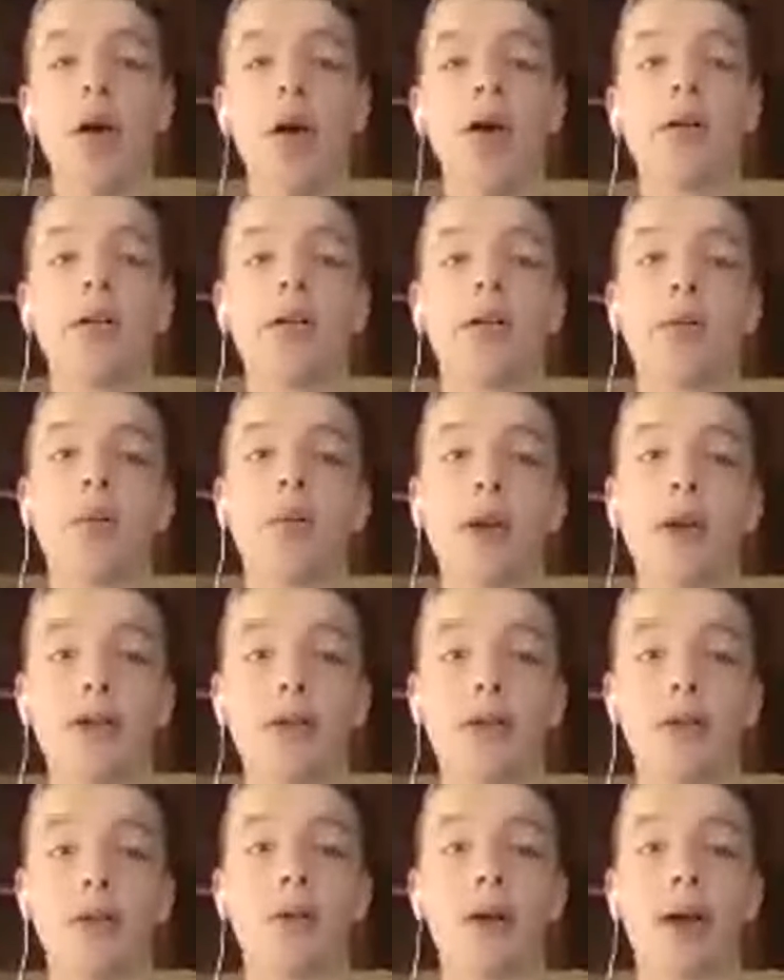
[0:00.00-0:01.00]
So make sure
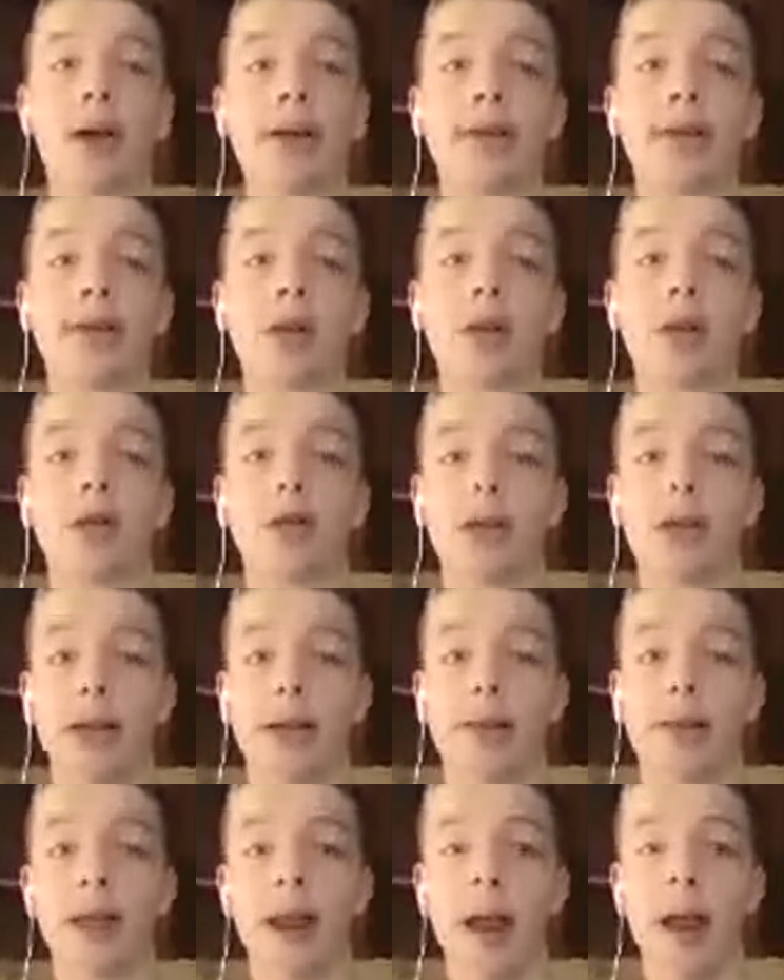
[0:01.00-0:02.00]
you guys go check
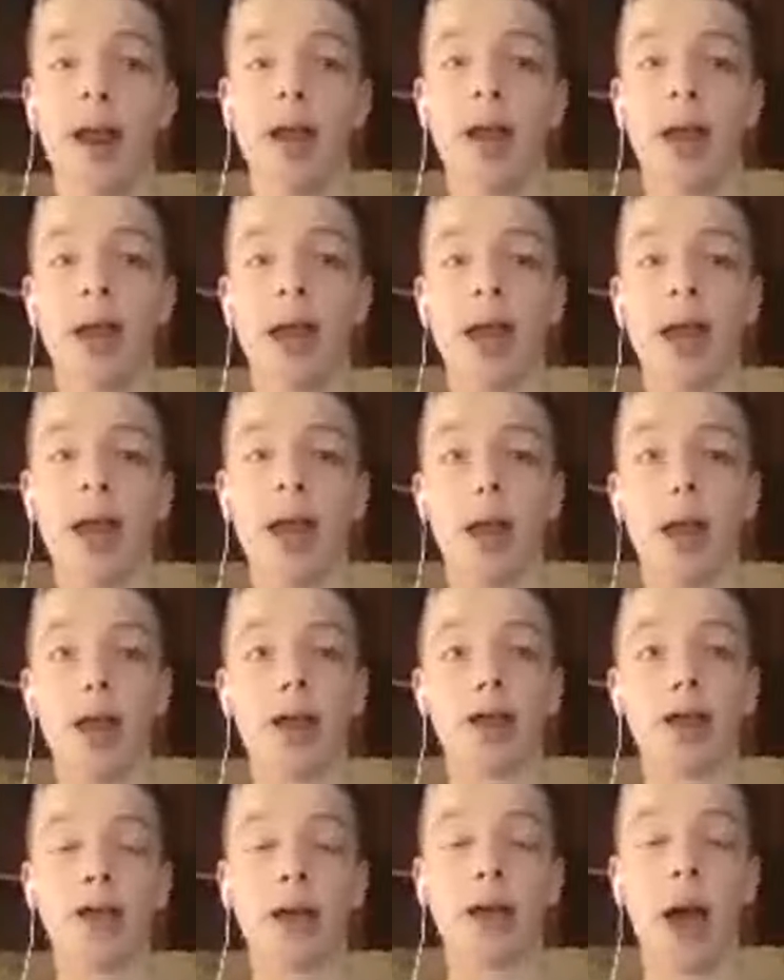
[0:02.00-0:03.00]
that out,
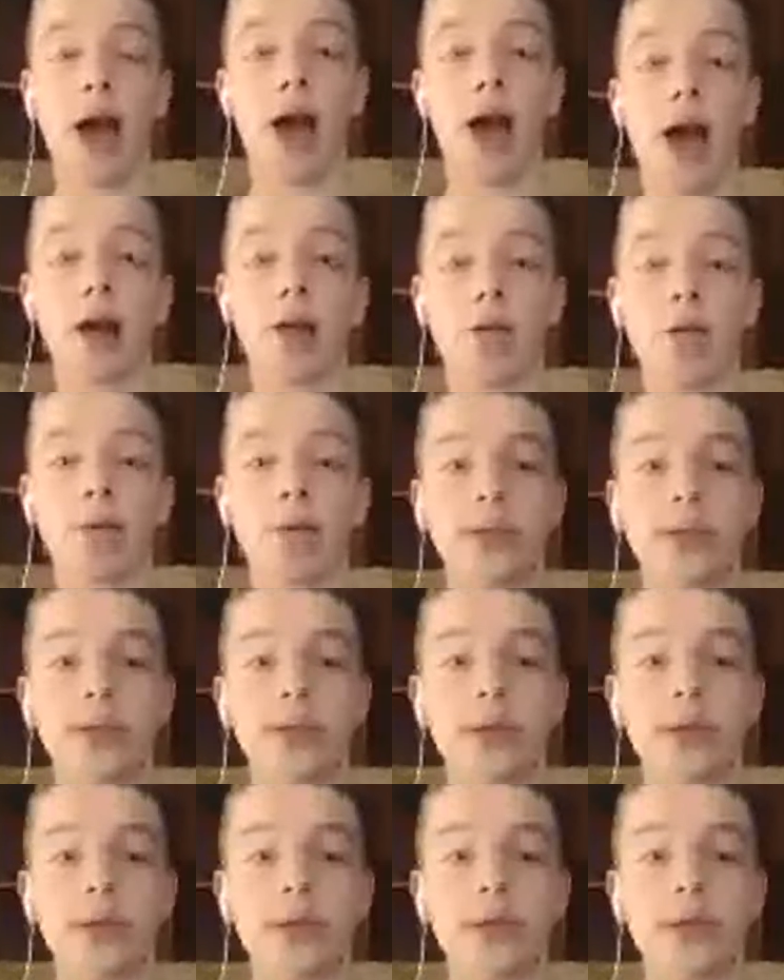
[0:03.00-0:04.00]
and I will see
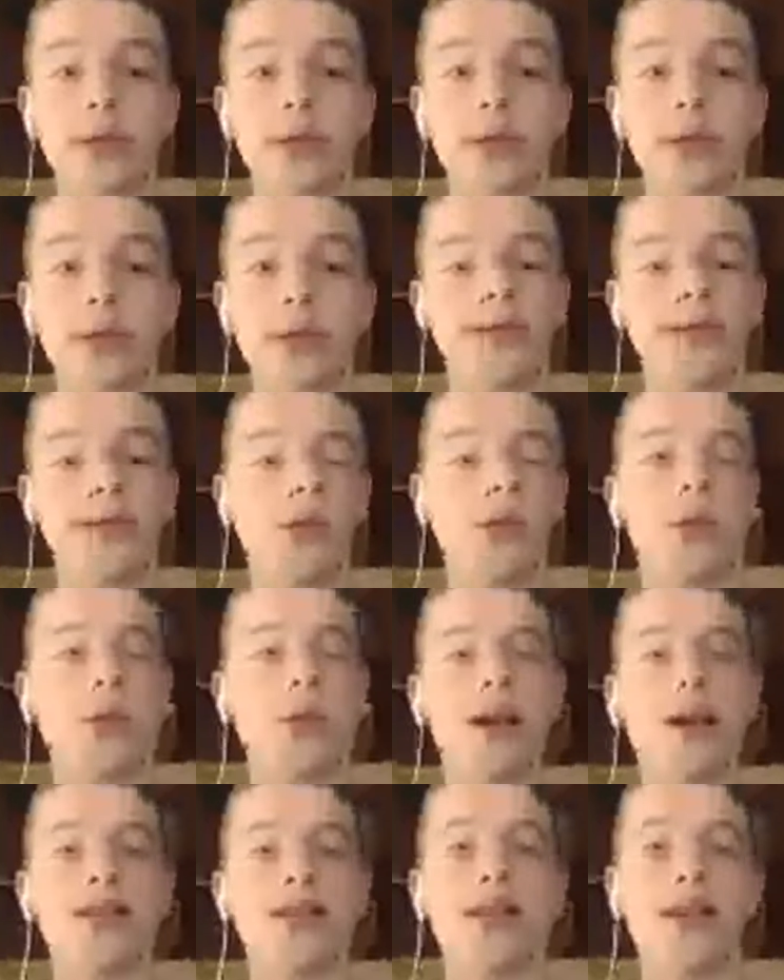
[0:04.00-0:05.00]
you then. So you
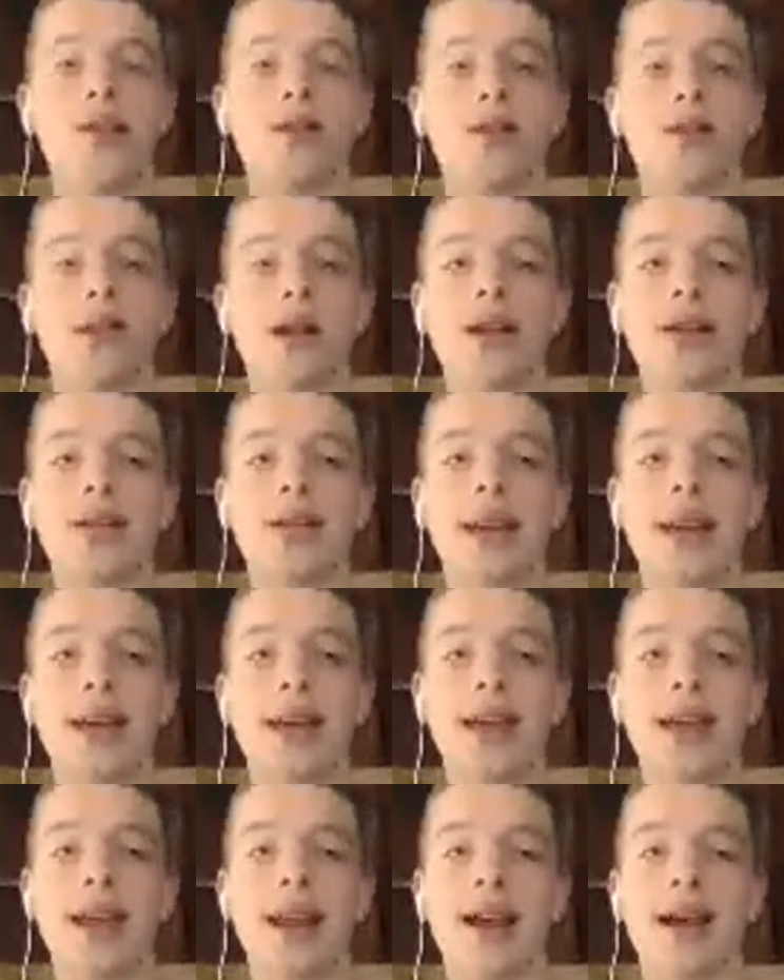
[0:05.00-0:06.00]
guys have a great day,
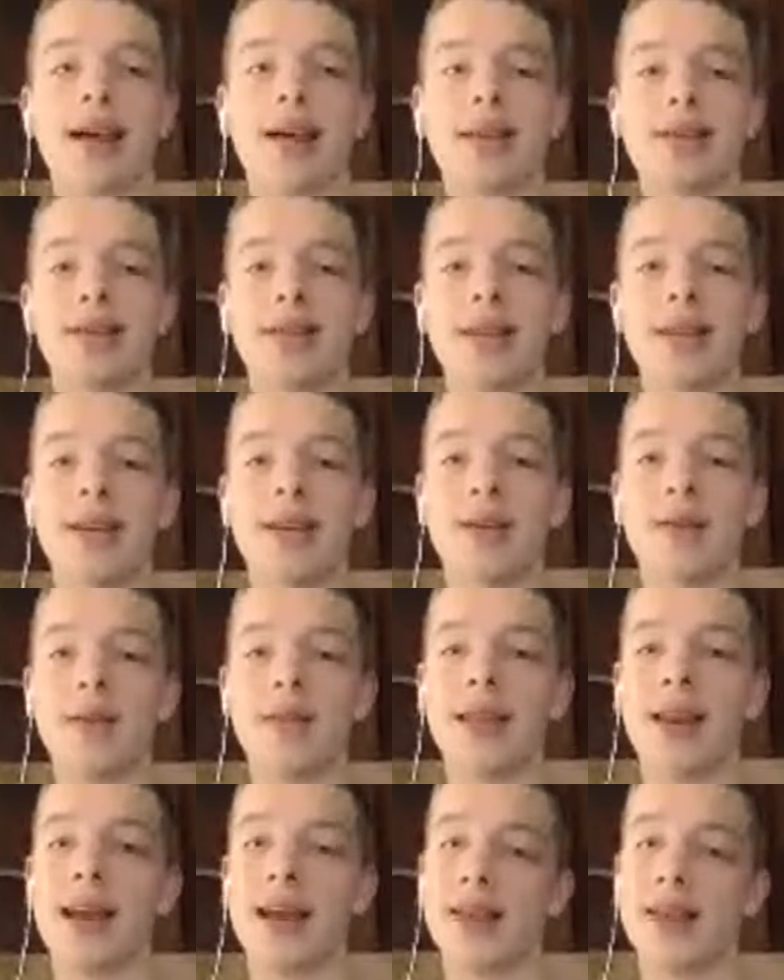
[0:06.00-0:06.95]
and I'll see you in the next